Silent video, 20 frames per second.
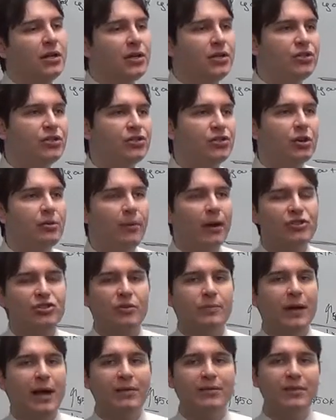so much
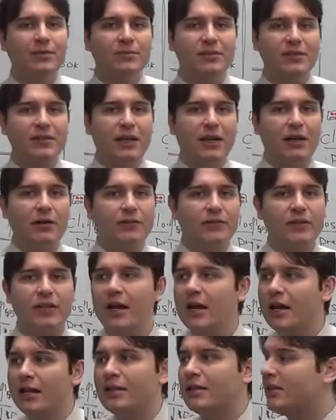about themselves
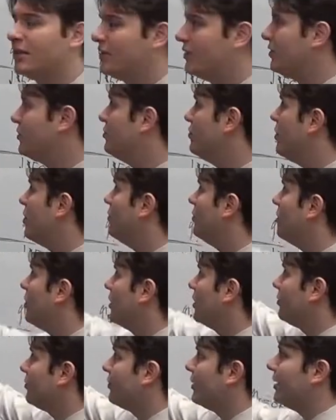that it's no
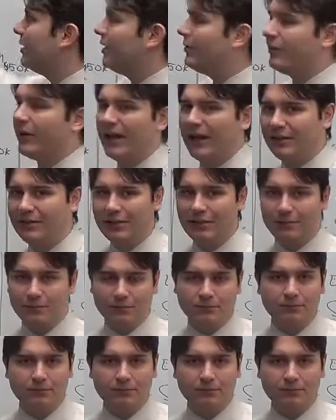longer really random.